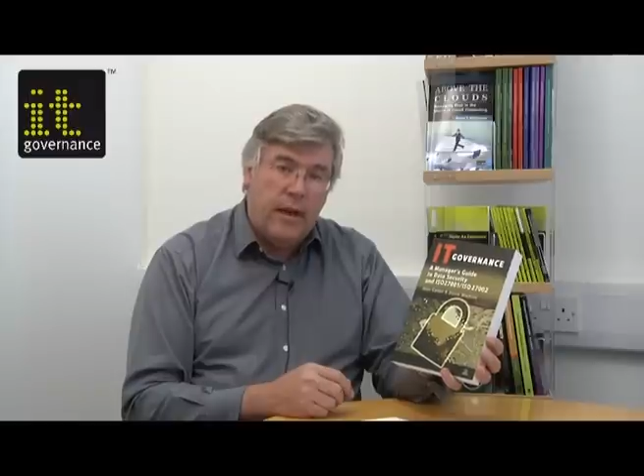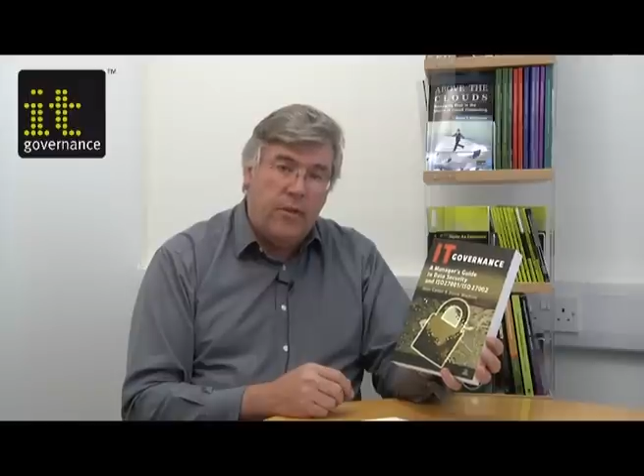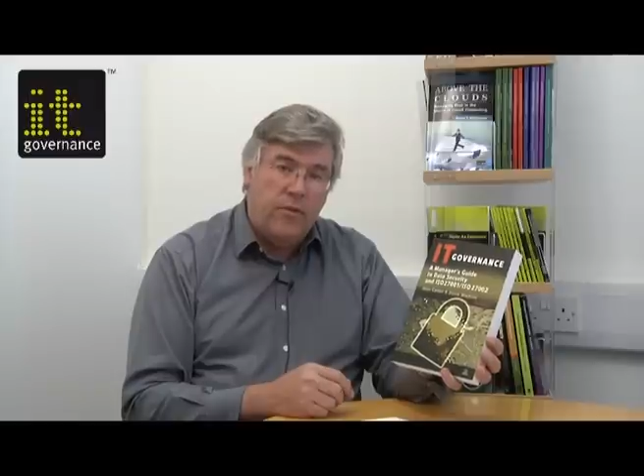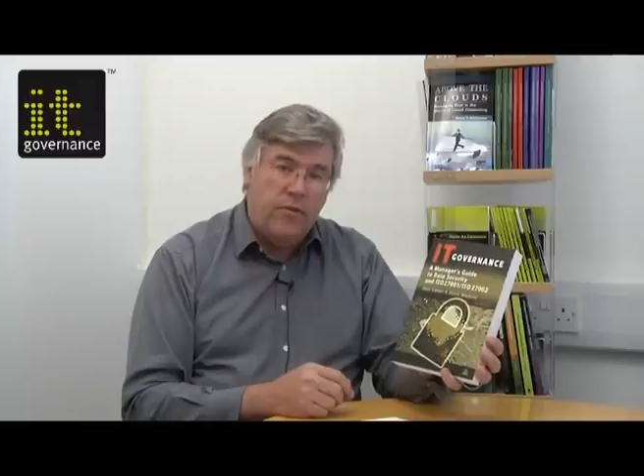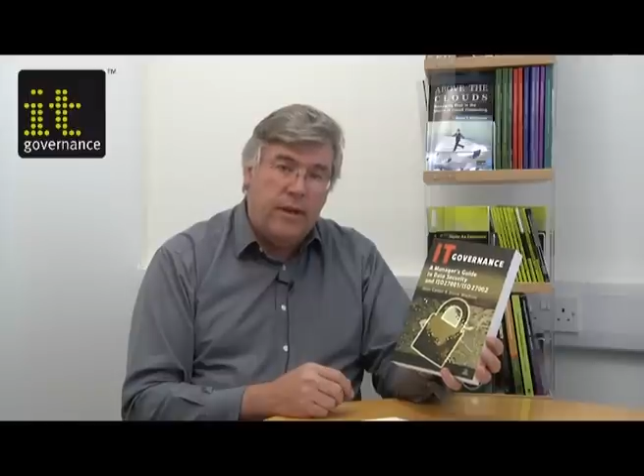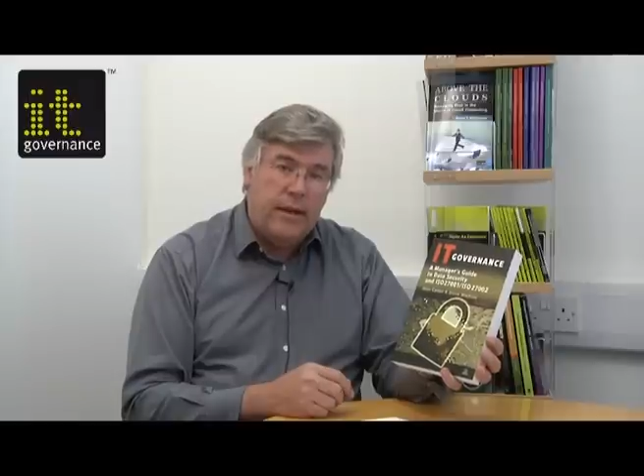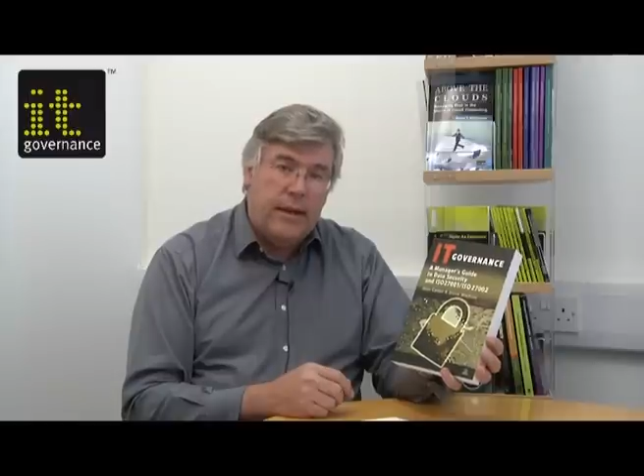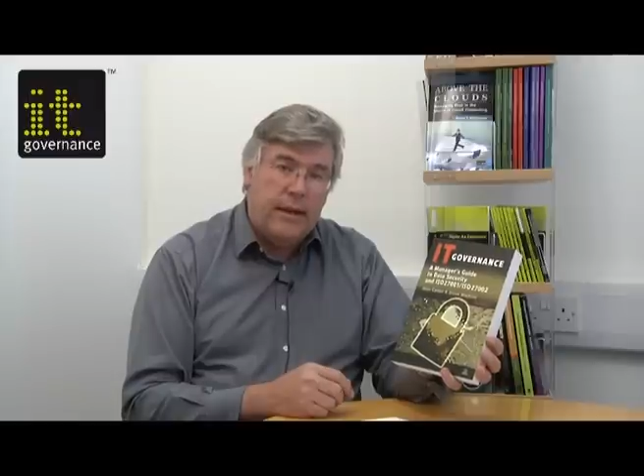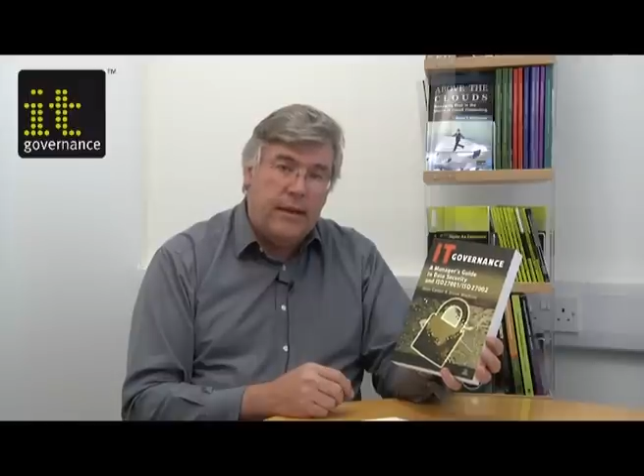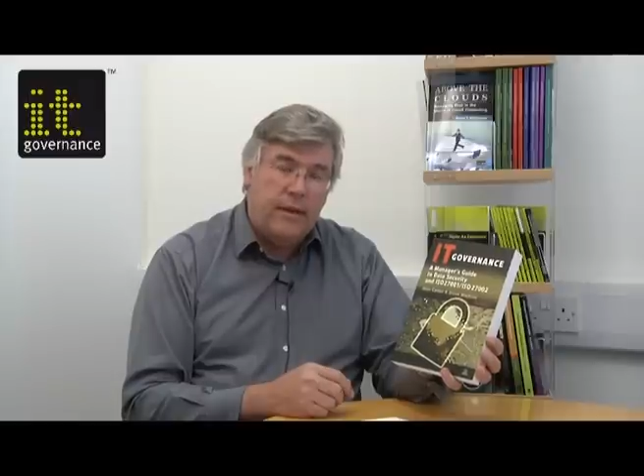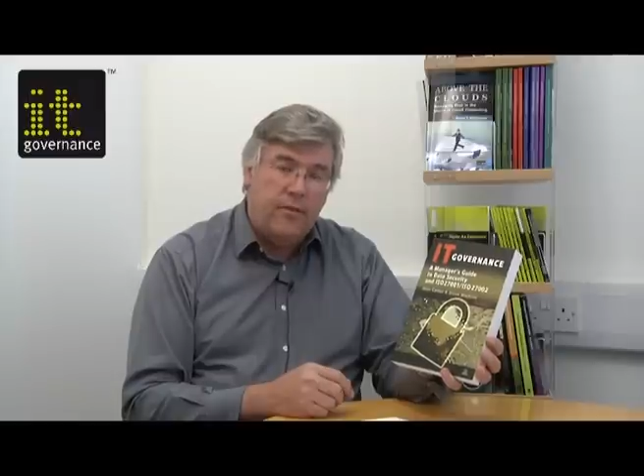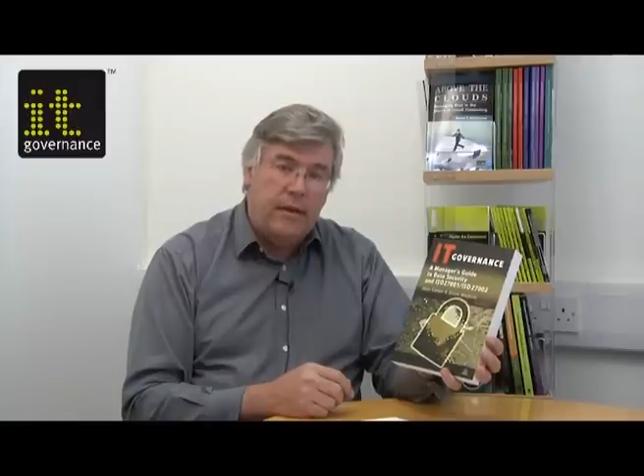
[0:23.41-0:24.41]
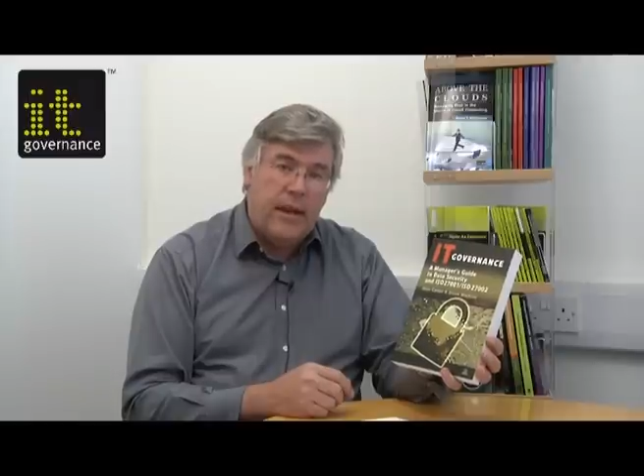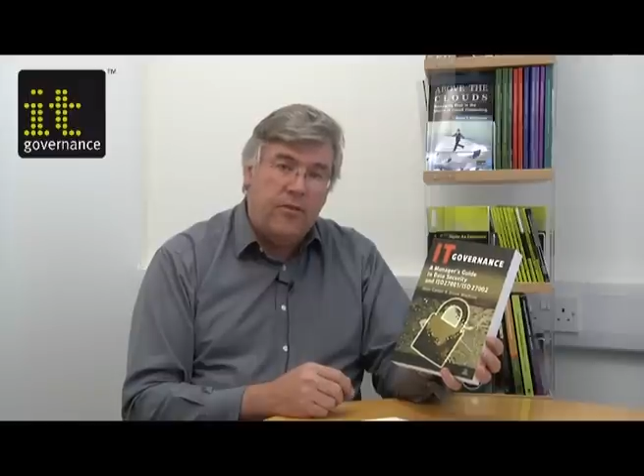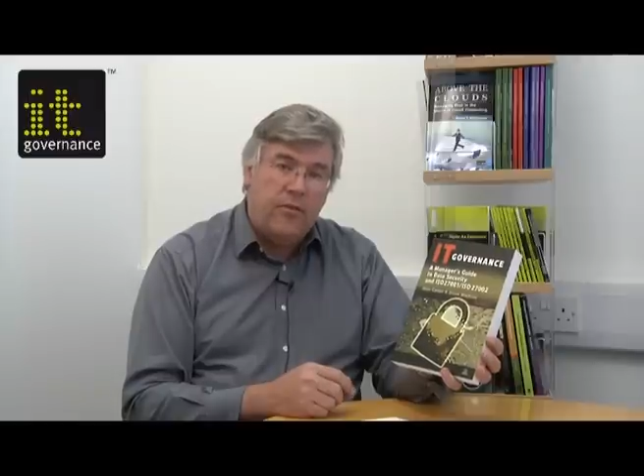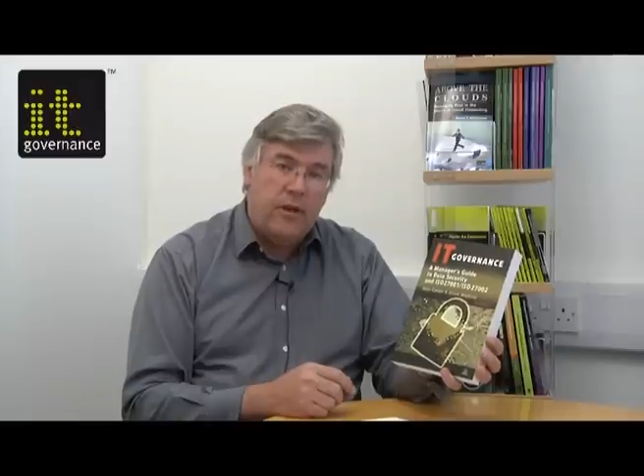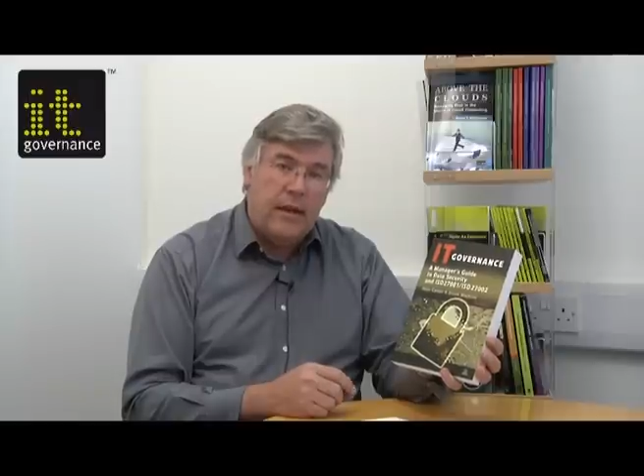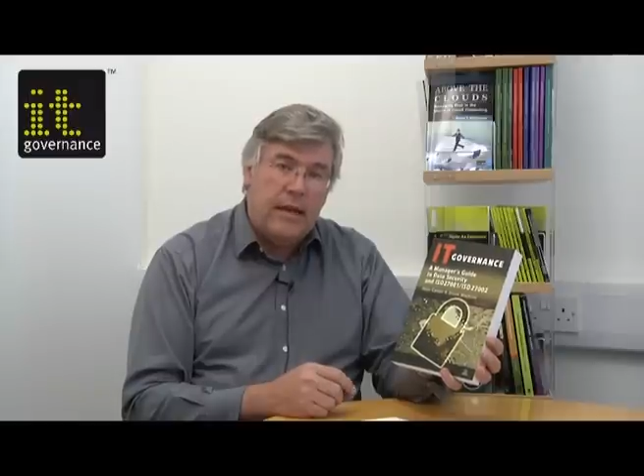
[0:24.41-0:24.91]
country and
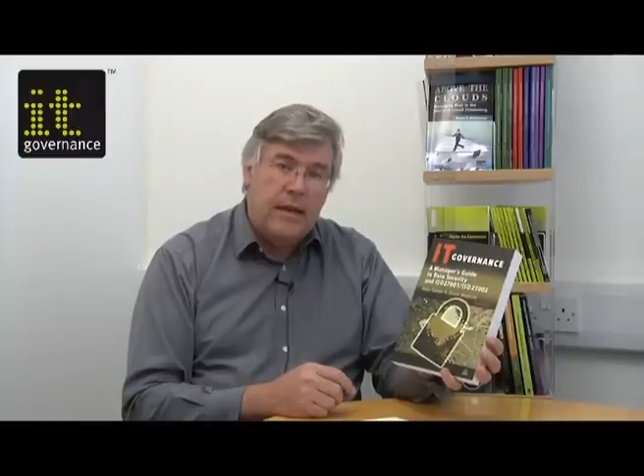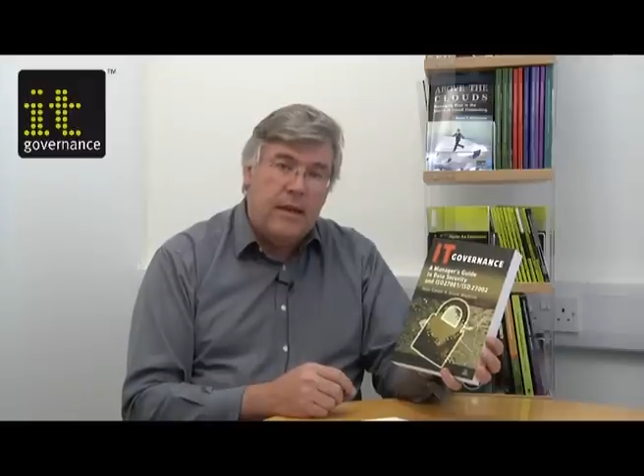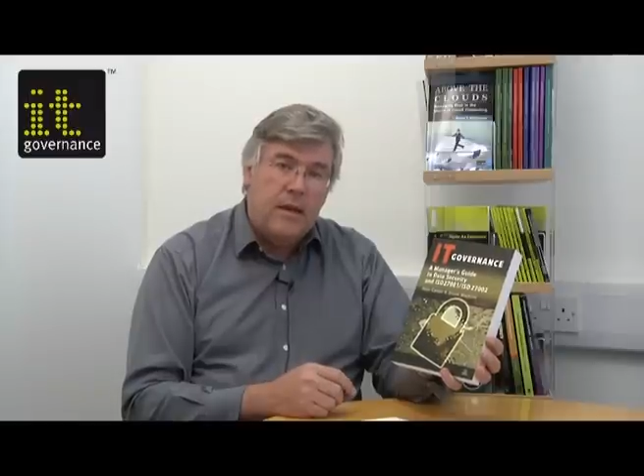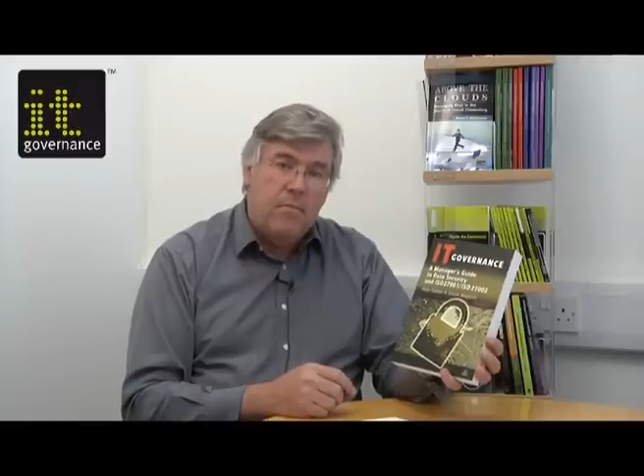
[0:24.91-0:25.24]
internationally,